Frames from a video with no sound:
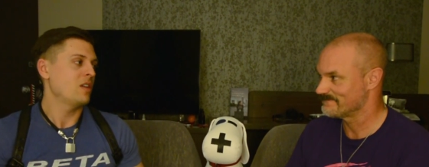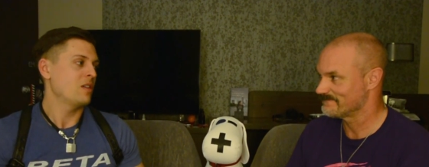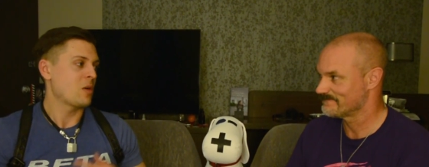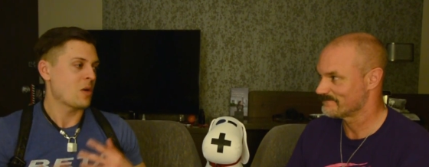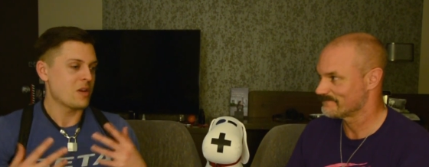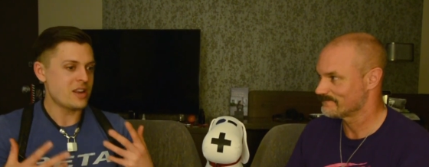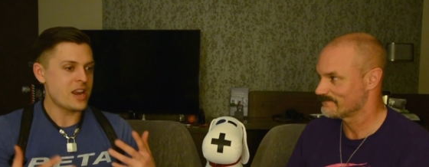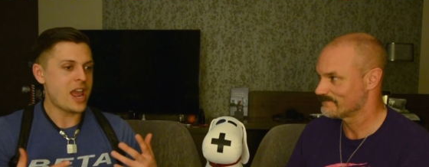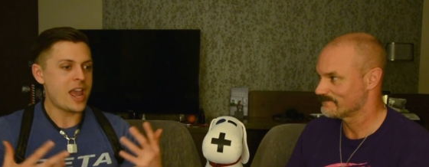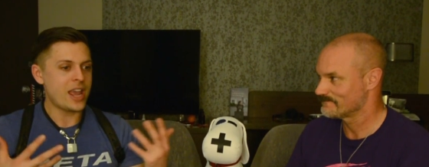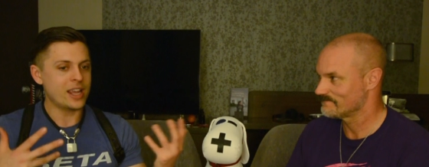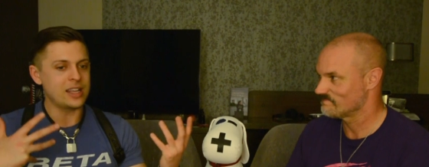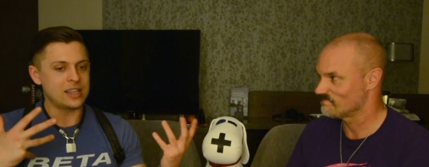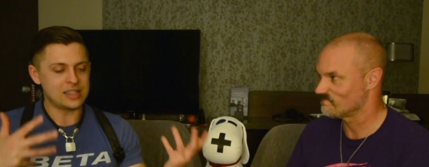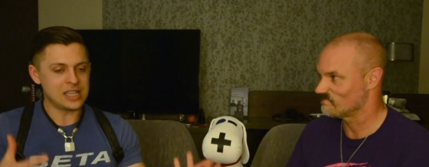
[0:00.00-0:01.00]
Speaker 1: or neg
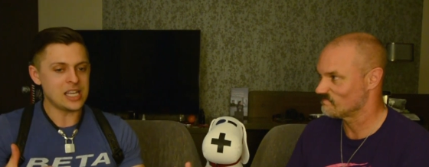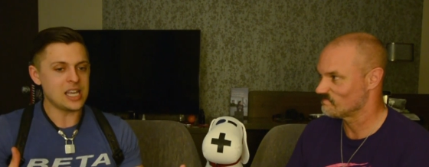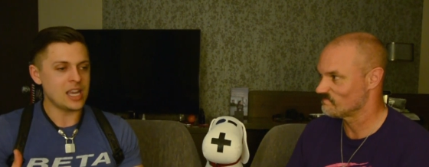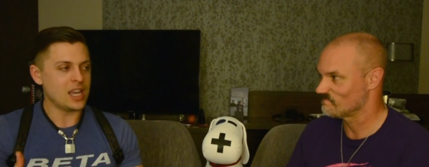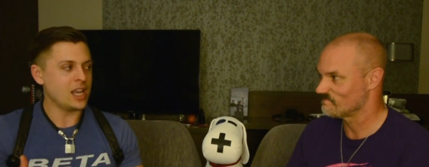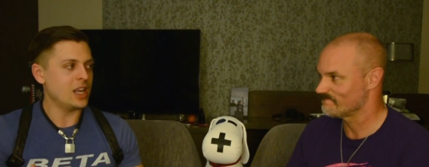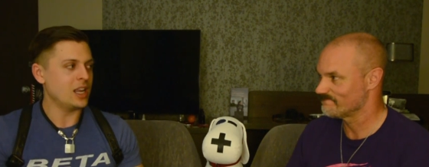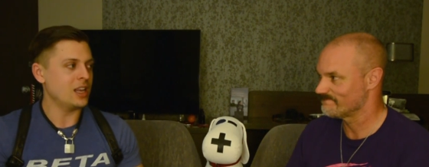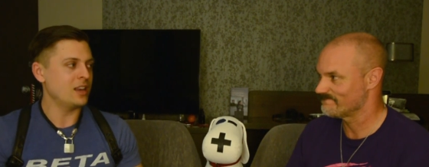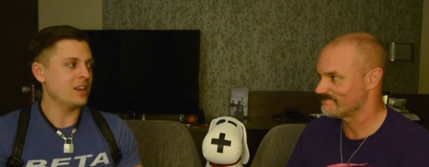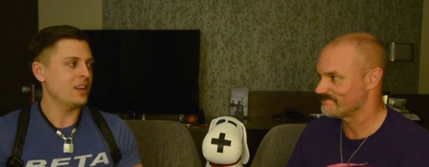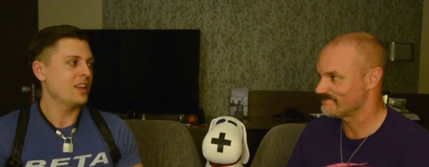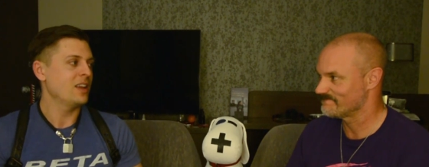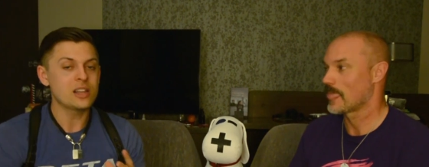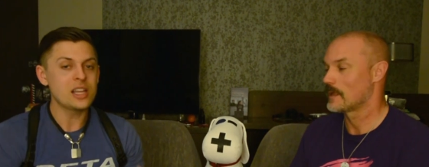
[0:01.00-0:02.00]
clean. Mm-hmm.
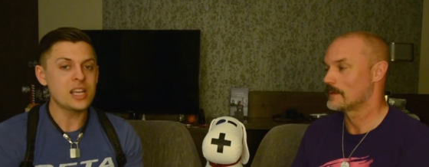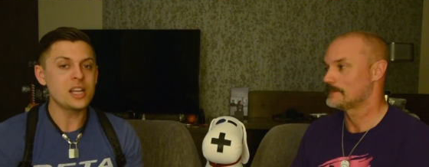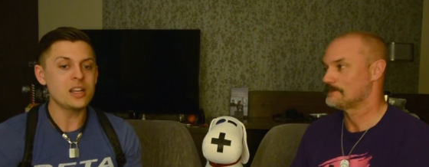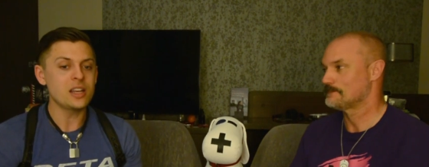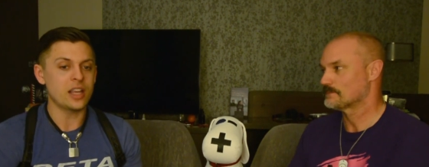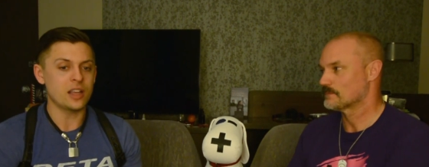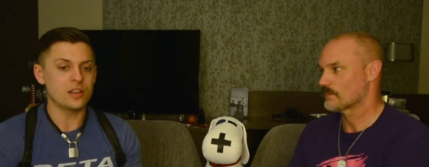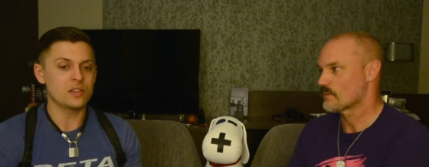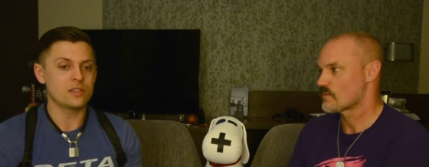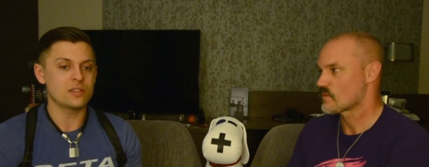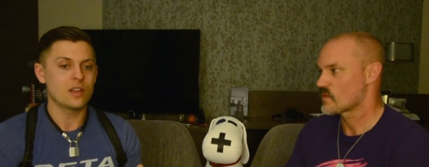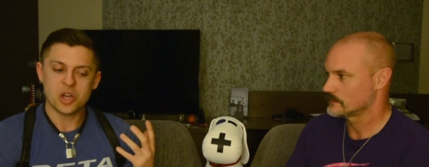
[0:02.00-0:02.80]
Clean is